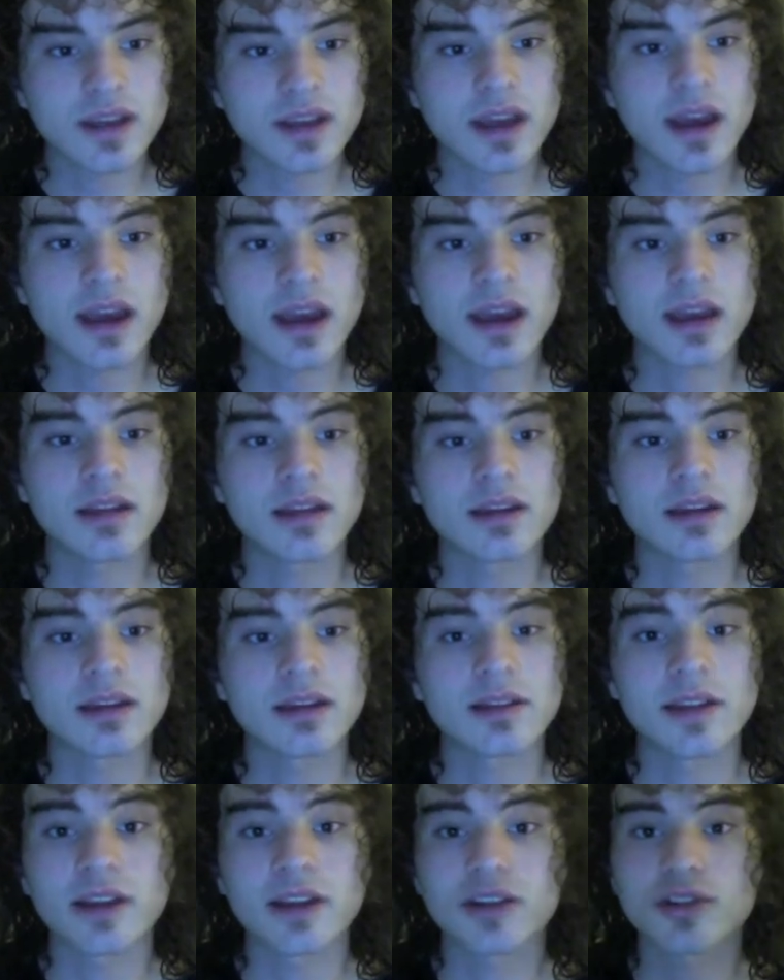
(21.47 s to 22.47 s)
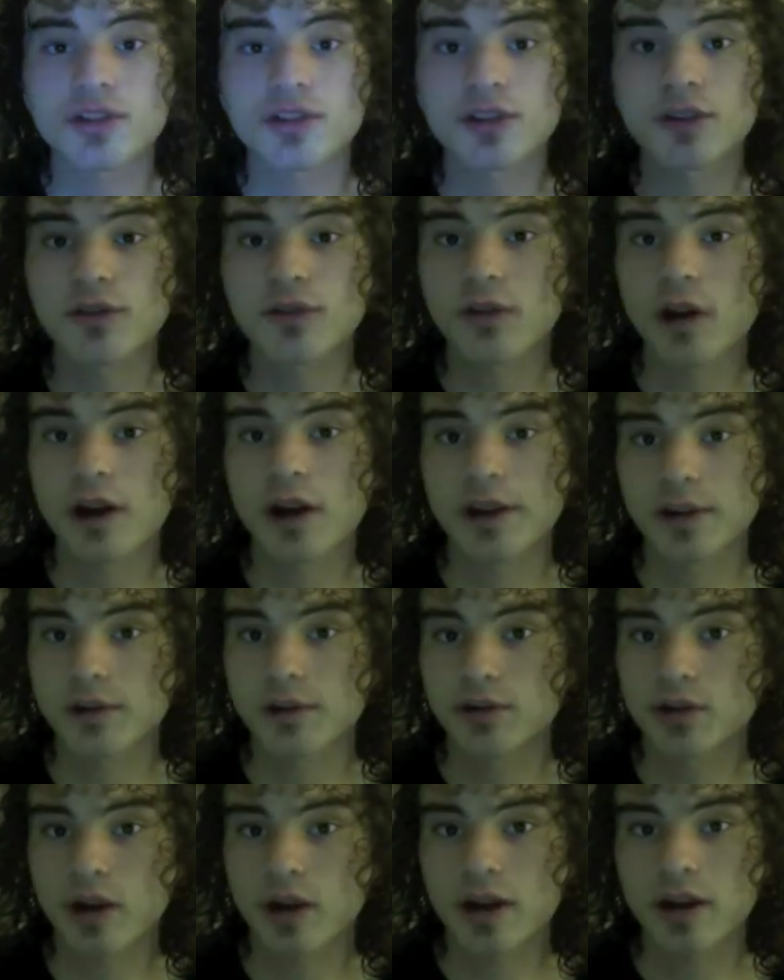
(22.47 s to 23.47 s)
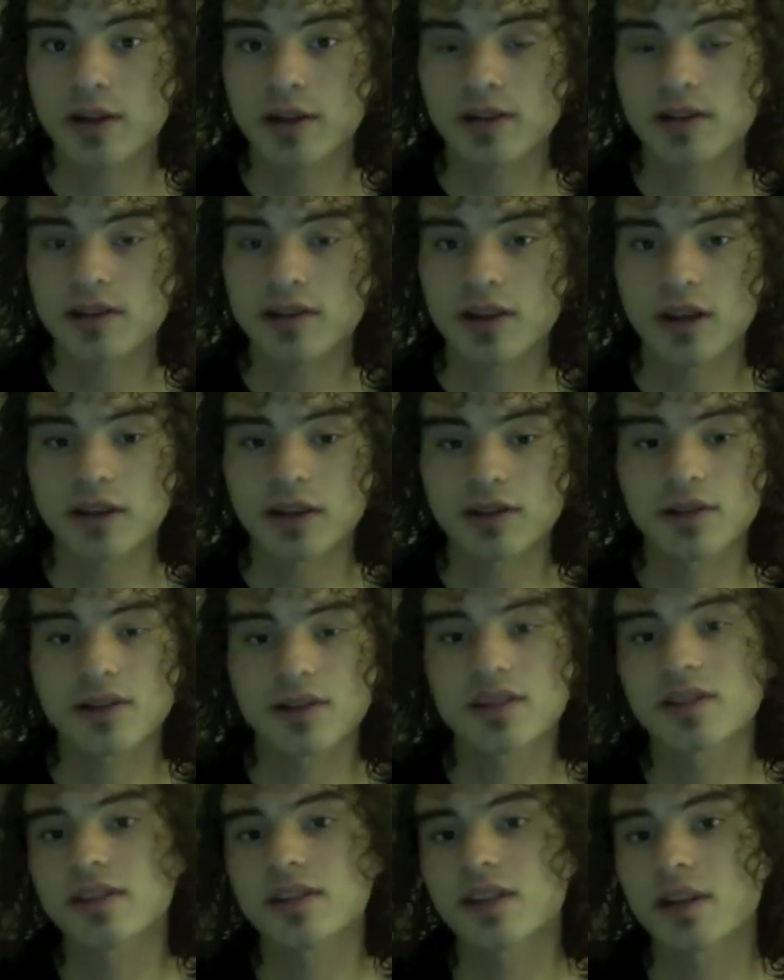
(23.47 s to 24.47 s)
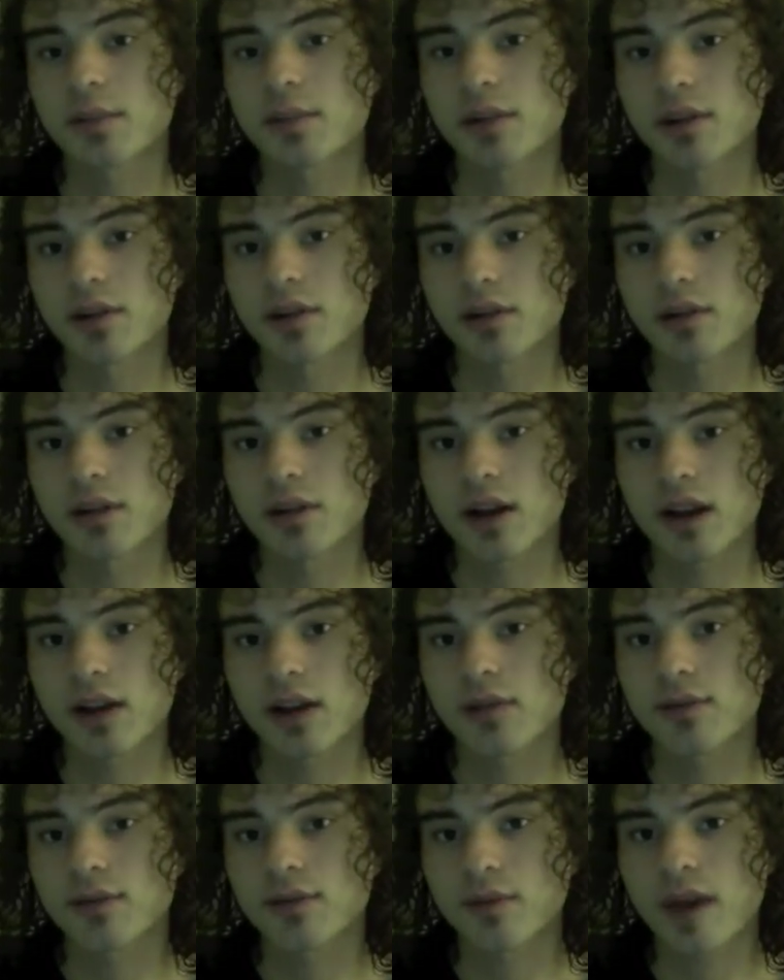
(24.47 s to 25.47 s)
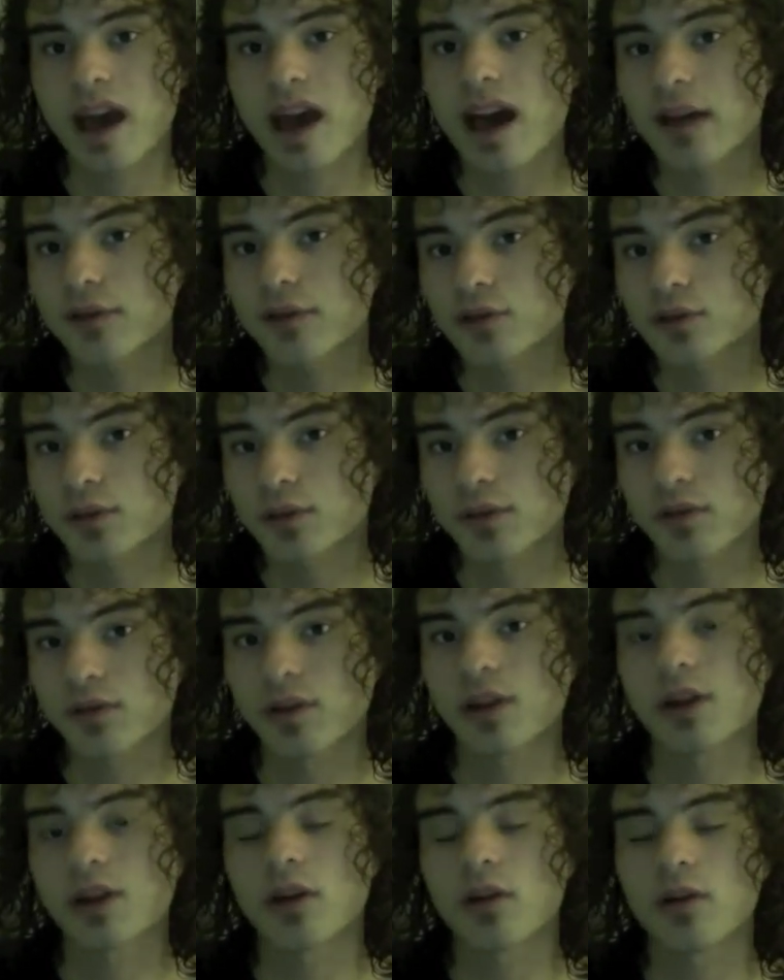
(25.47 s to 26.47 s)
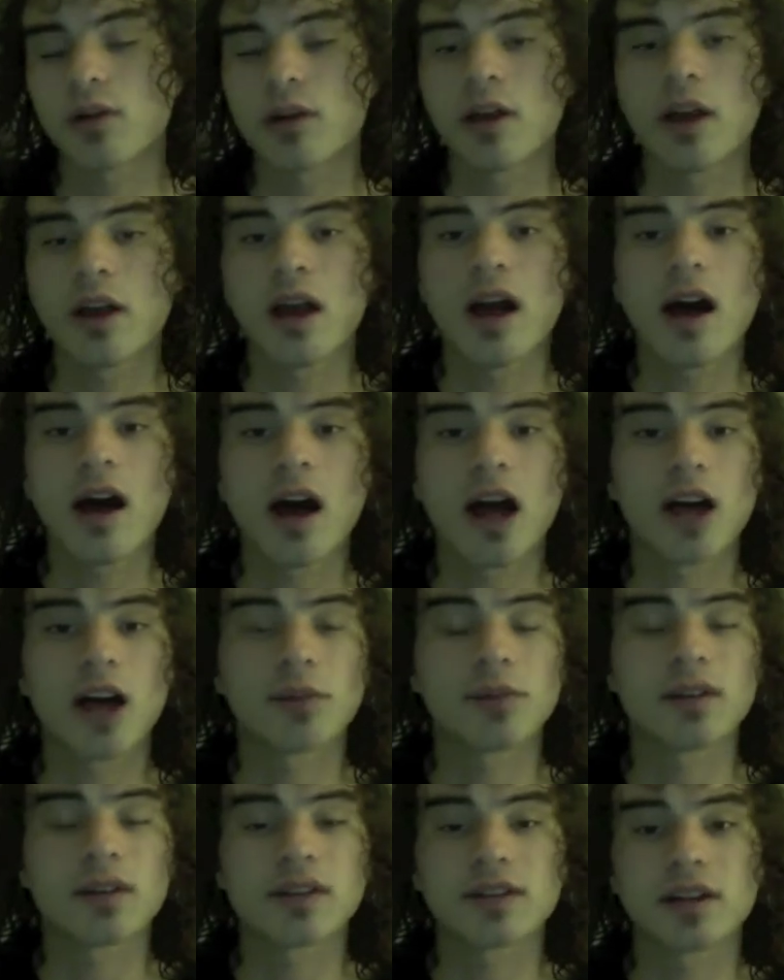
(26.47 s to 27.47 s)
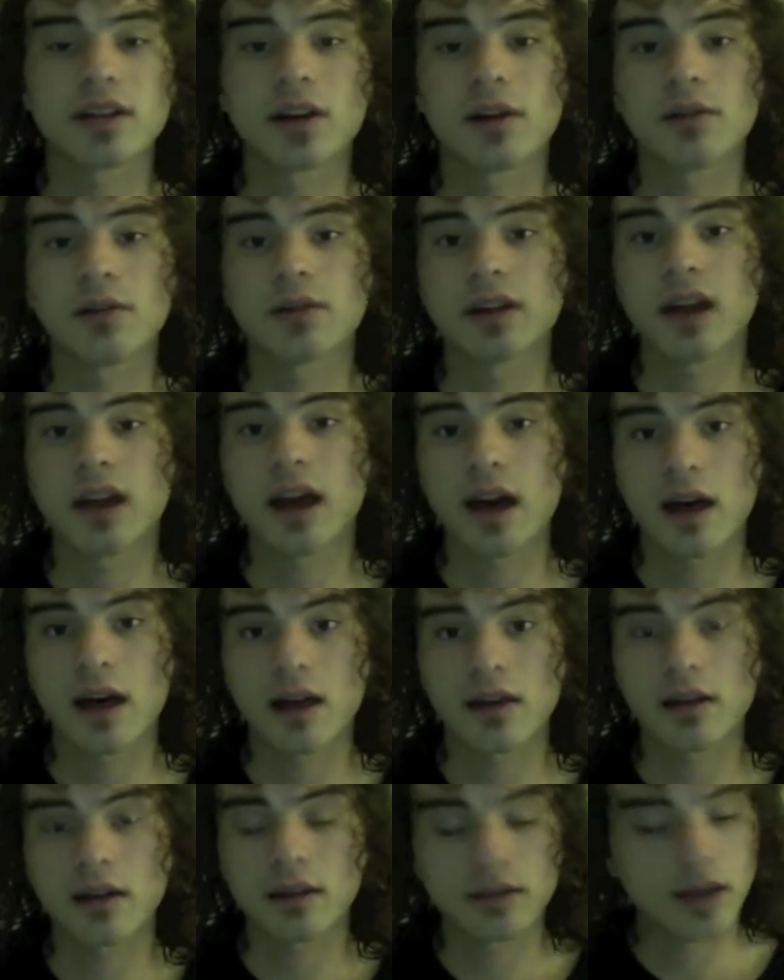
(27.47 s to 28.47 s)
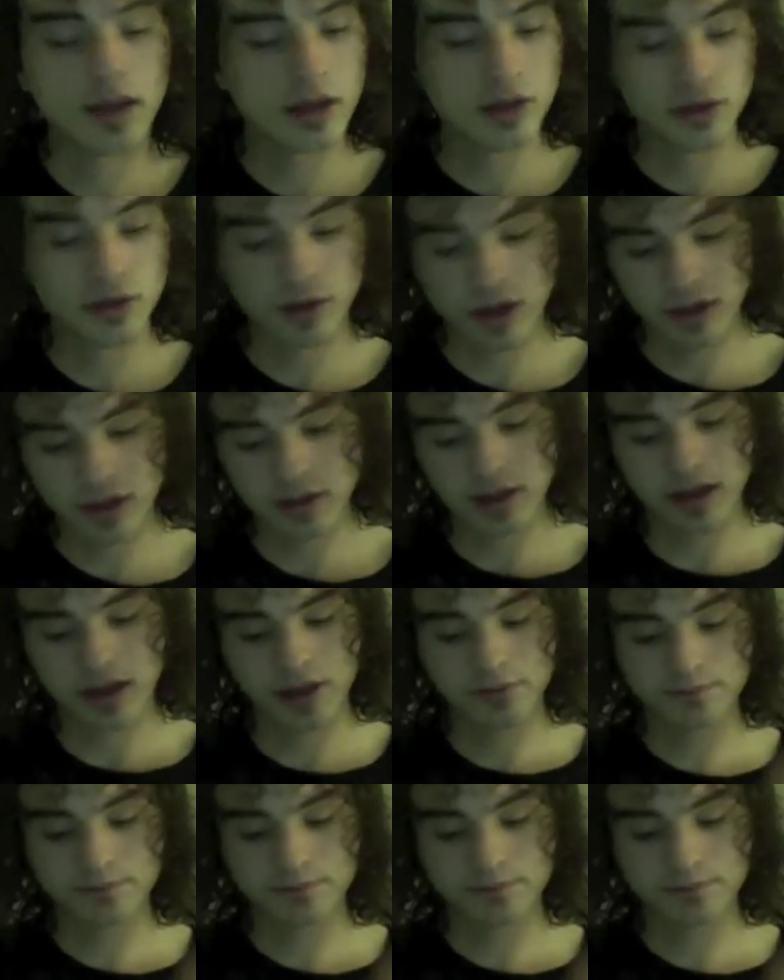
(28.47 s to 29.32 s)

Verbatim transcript: I had a lecture for Audiotronics, uh, so this is going to be another kind of half-short video uh, because I only had a lecture that day.